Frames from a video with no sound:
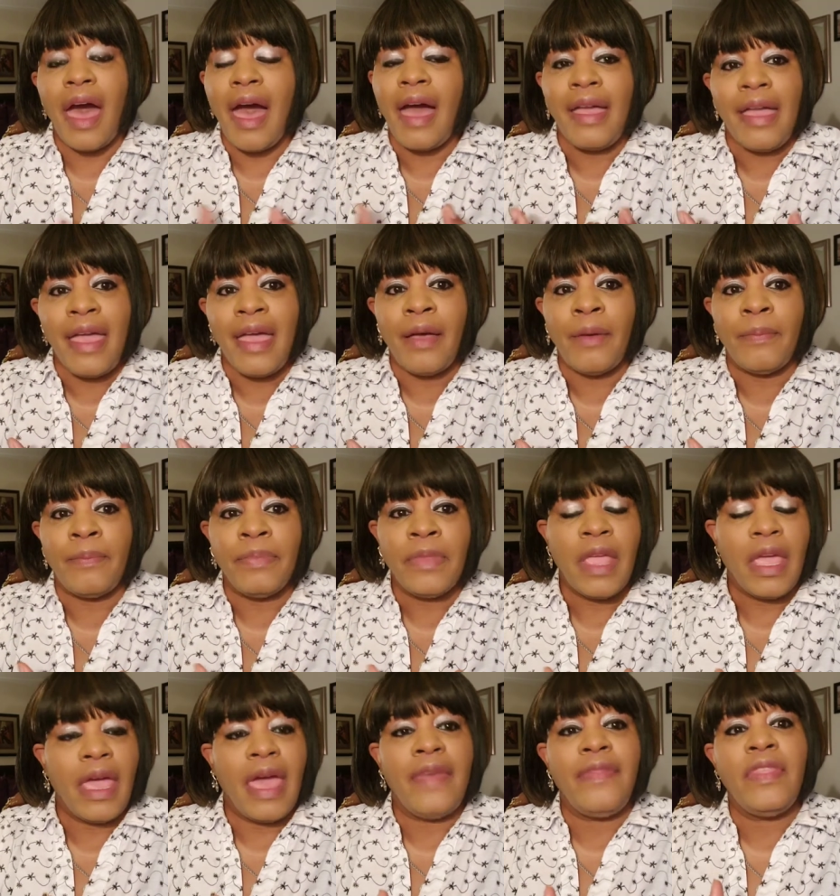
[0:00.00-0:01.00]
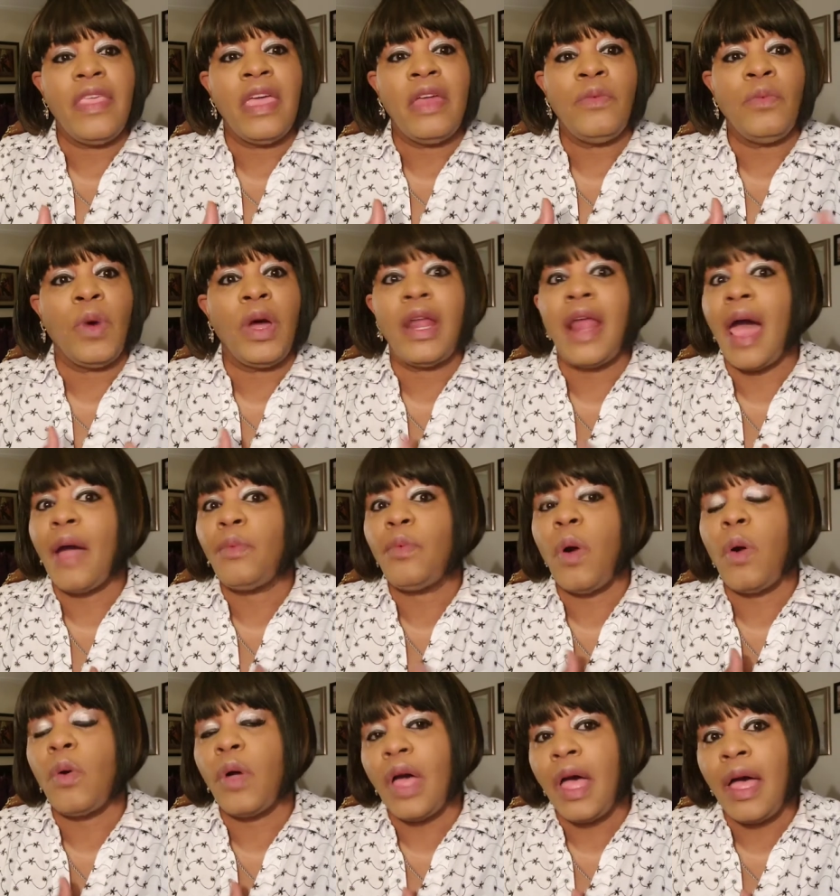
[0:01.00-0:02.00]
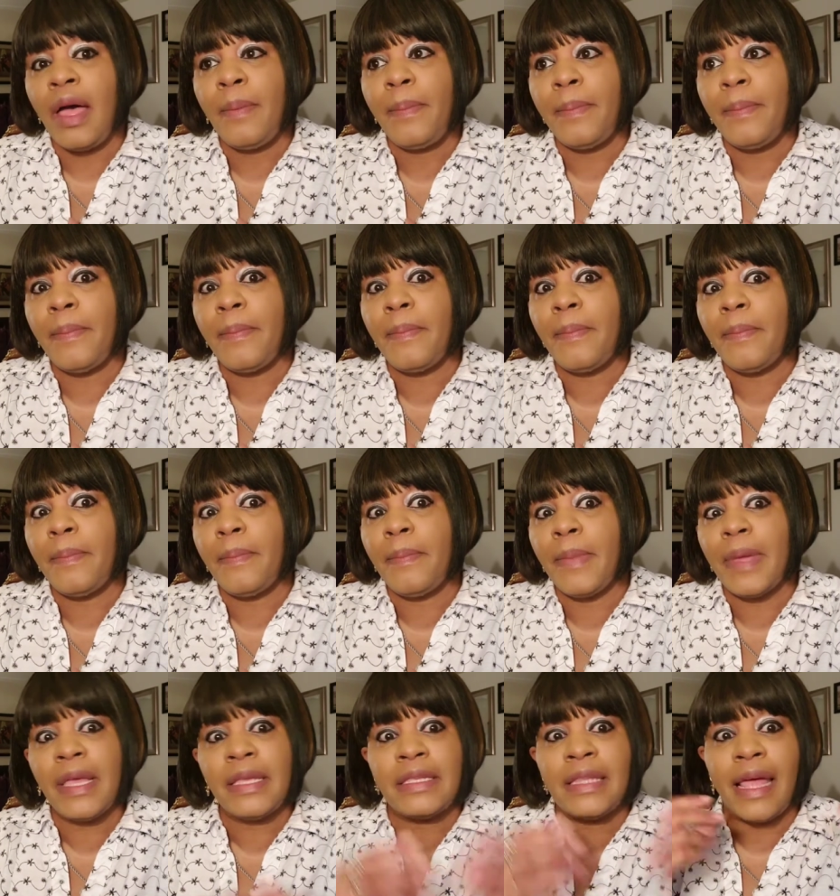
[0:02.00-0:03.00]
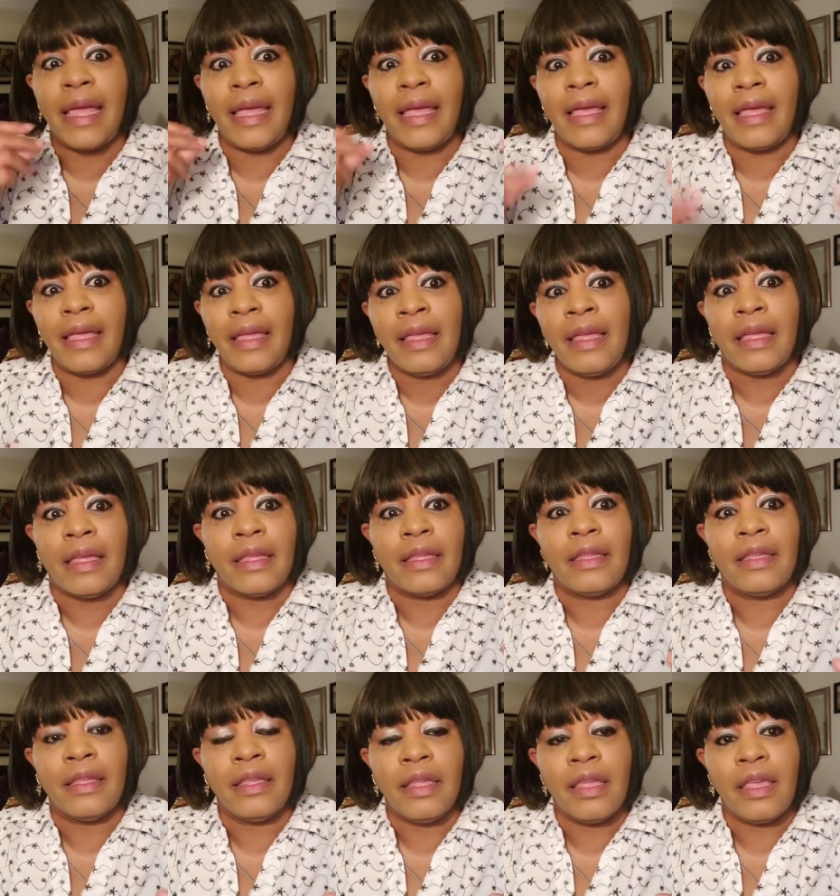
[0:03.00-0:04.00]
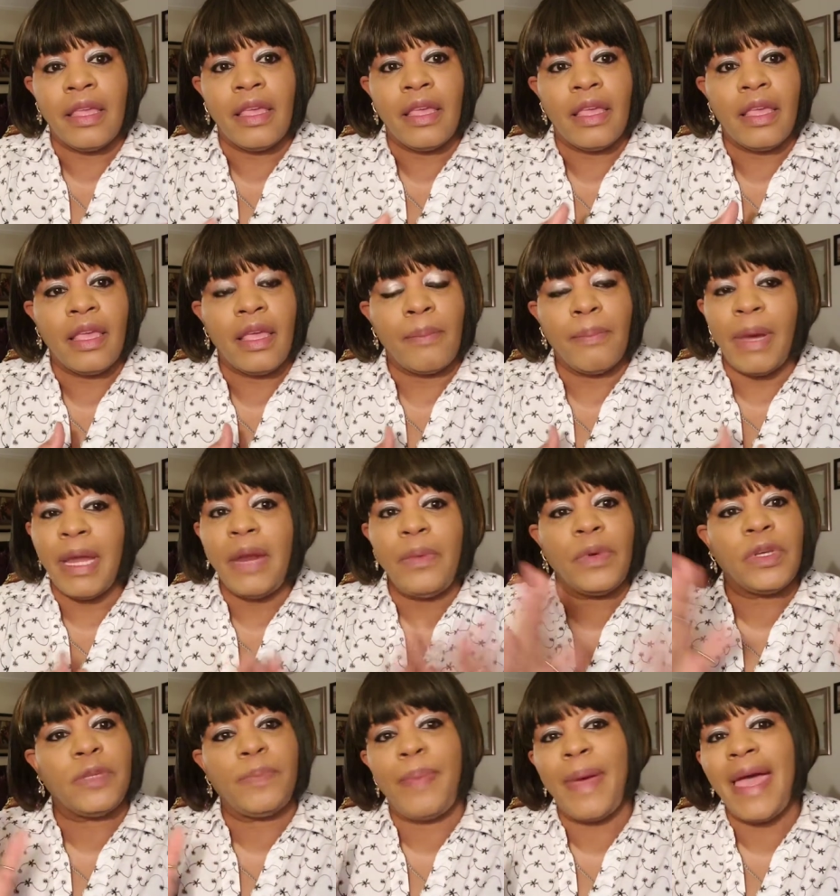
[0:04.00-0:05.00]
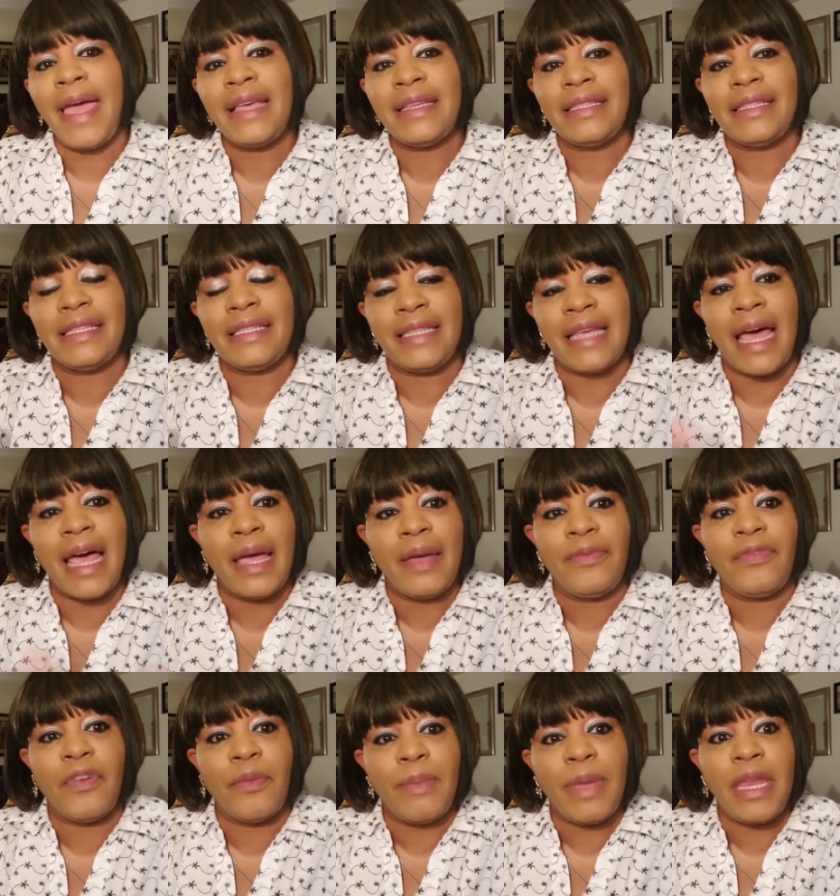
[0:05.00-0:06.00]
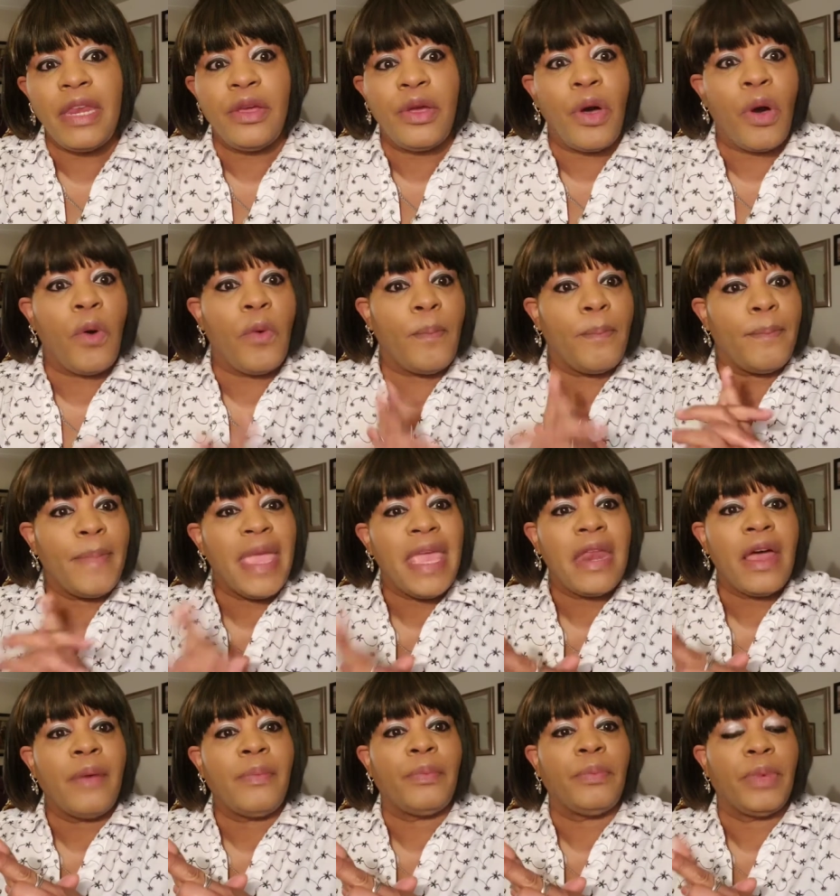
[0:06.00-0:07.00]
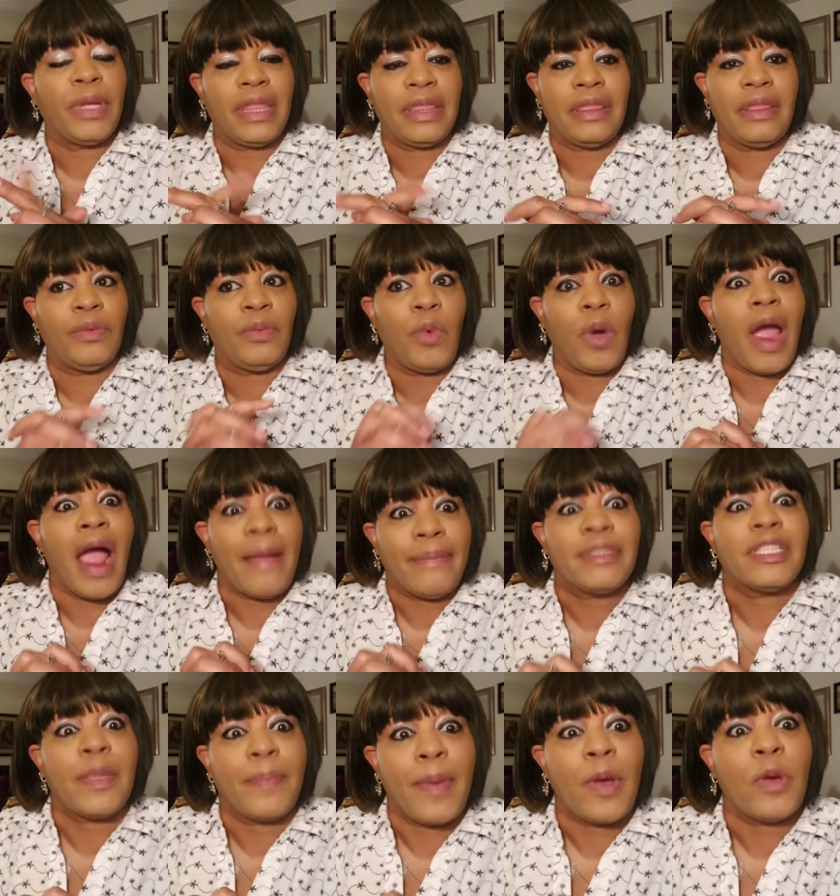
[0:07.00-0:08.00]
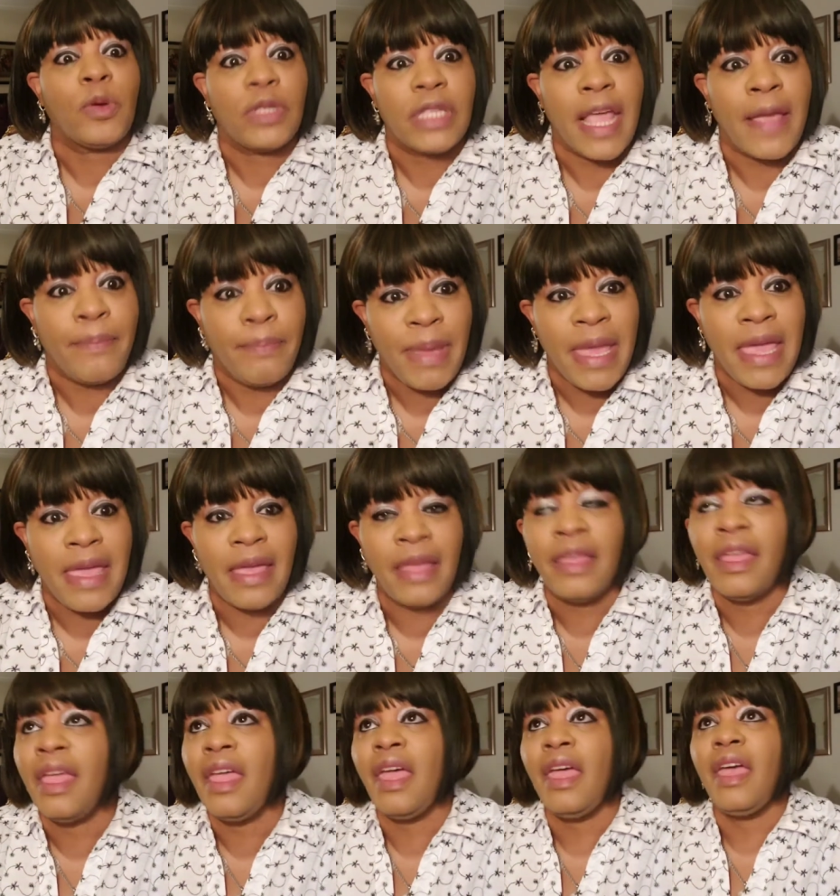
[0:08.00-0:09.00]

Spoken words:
I am. And then when I woke up, it's like, but it was past the time for me to go meet up with where I'm supposed to have been.